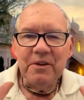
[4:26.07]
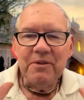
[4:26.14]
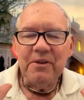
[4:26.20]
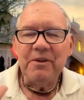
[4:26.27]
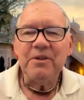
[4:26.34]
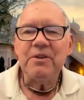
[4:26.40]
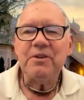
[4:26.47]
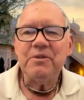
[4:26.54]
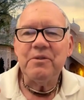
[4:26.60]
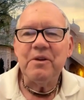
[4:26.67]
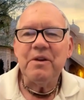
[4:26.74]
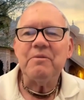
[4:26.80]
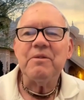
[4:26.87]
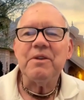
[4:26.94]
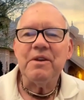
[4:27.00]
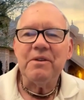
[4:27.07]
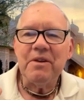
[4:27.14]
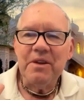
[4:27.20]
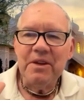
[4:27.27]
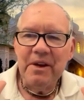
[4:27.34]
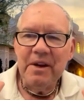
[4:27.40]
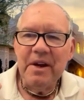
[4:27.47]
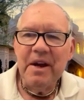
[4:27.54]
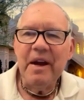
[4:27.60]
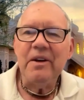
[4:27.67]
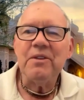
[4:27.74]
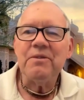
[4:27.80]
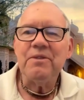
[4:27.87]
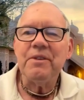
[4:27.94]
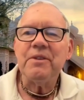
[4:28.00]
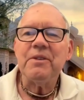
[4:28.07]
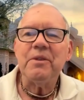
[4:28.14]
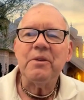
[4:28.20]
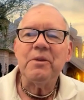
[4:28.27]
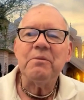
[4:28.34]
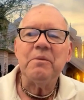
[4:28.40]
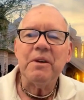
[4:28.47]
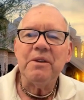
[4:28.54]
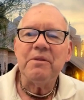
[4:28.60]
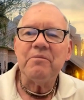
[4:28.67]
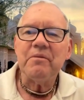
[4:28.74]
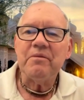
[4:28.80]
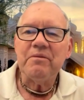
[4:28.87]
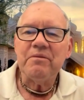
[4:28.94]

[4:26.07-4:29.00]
furthest dreams that an elephant who'd been